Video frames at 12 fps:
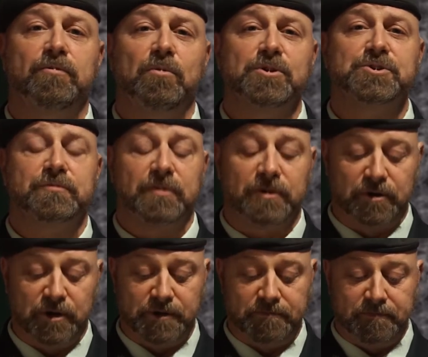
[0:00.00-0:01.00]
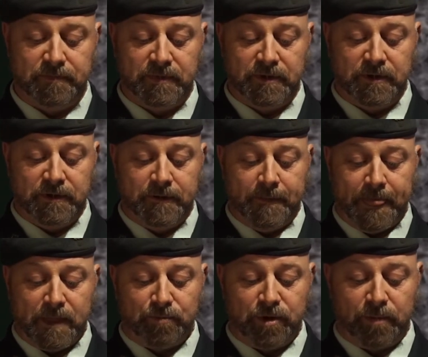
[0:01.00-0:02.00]
force for good.
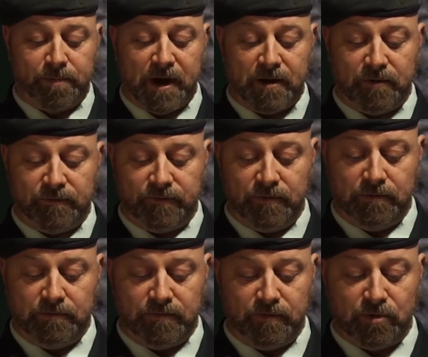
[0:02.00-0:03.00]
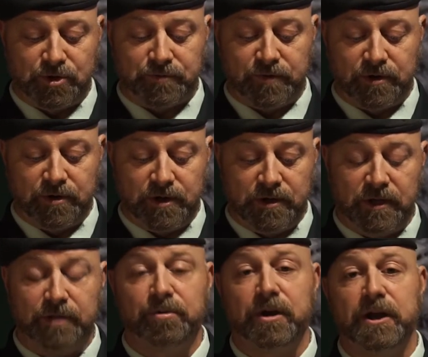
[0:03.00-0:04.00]
We are a powerful force for good,
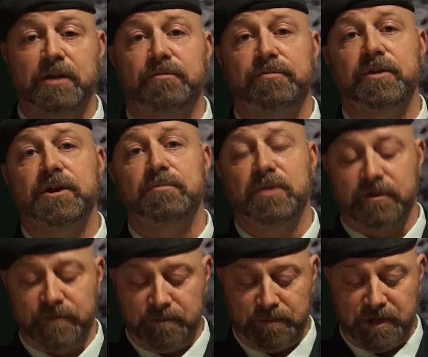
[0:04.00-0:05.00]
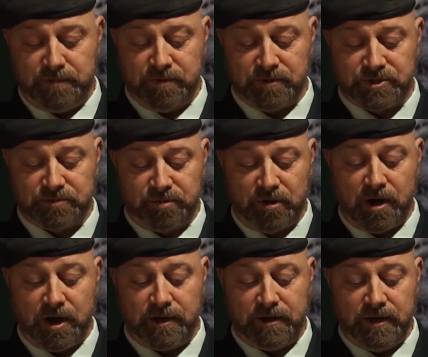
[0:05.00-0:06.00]
liberating freedom-loving peoples
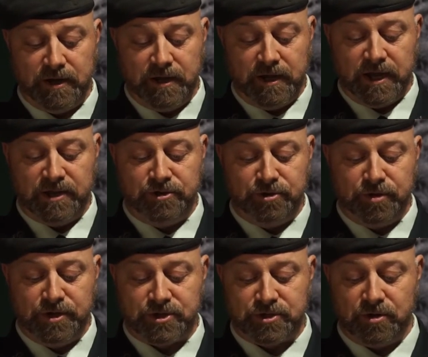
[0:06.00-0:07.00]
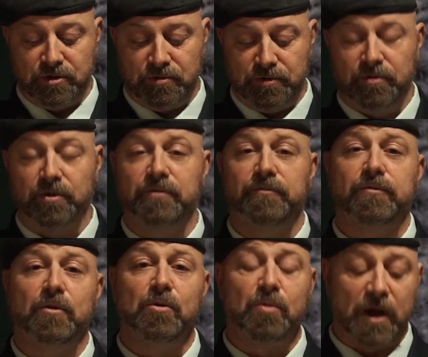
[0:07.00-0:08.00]
abroad, and doing so knowing
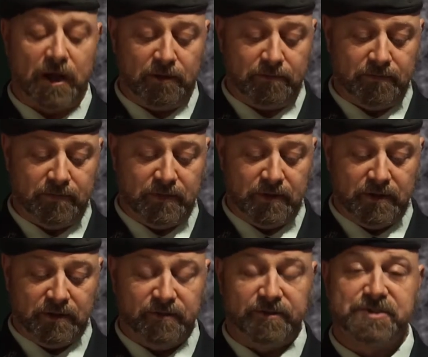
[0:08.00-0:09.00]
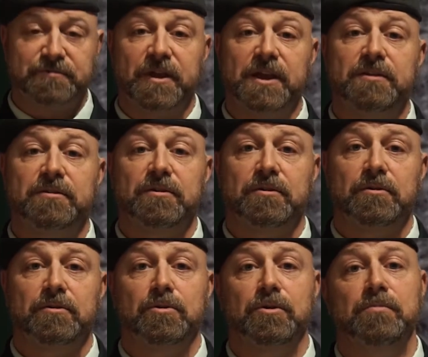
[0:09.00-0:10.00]
full well this faith
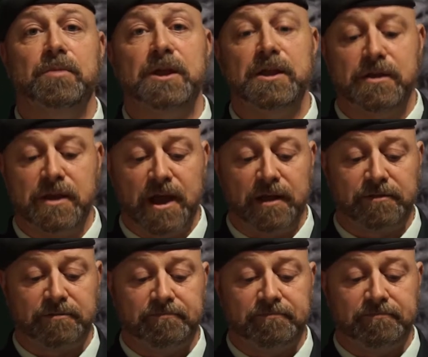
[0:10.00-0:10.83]
could mean death.